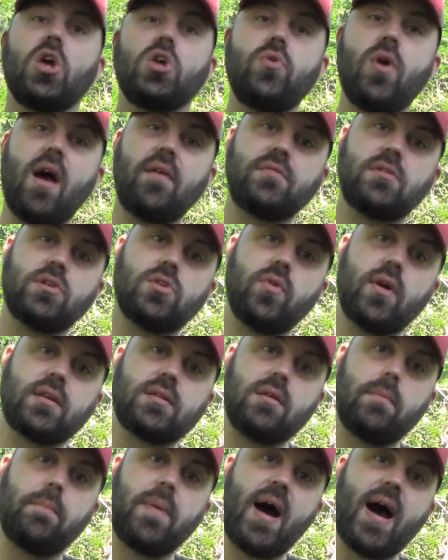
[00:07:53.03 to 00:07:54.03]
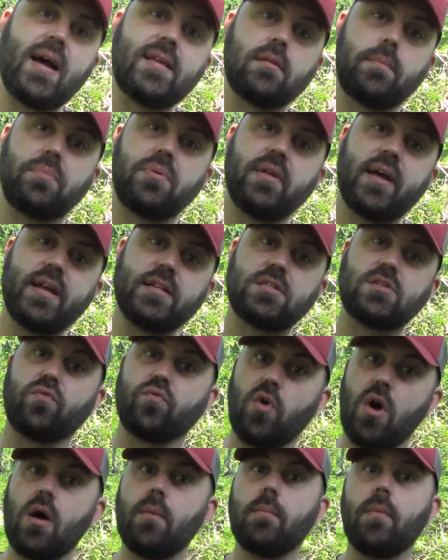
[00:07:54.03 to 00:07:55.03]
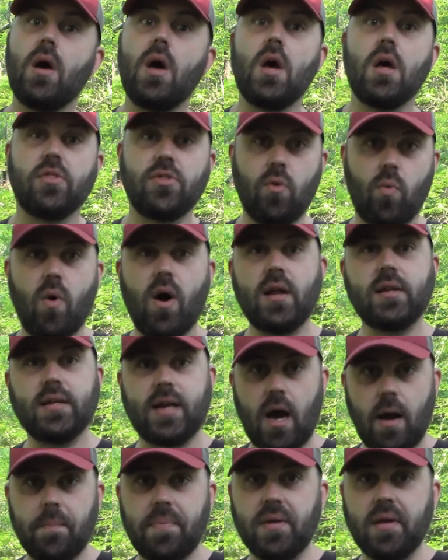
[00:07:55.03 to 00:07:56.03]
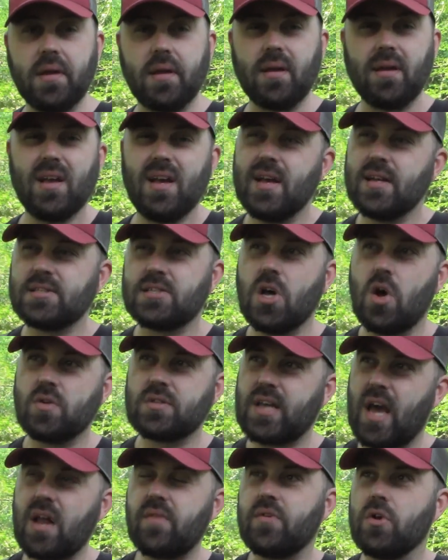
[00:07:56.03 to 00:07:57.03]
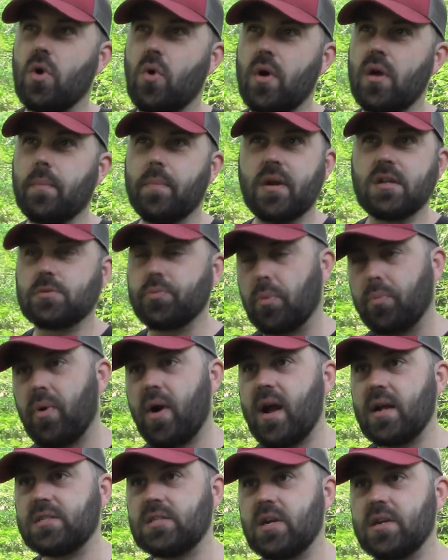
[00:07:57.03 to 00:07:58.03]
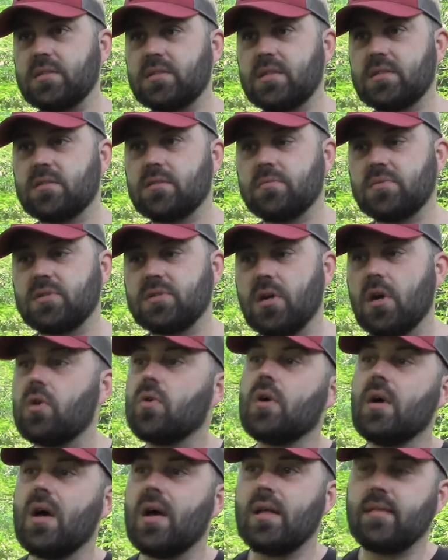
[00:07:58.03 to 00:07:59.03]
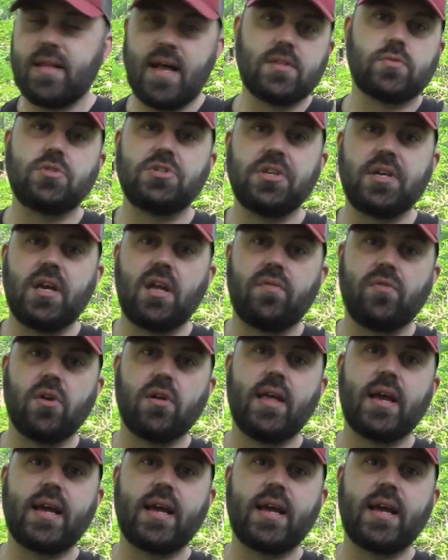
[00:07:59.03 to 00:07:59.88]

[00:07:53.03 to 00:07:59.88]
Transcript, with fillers: You have to directly buy the plates from the one company. So it's kind of annoying, but it's proprietary system, so that's what you get. If you're like an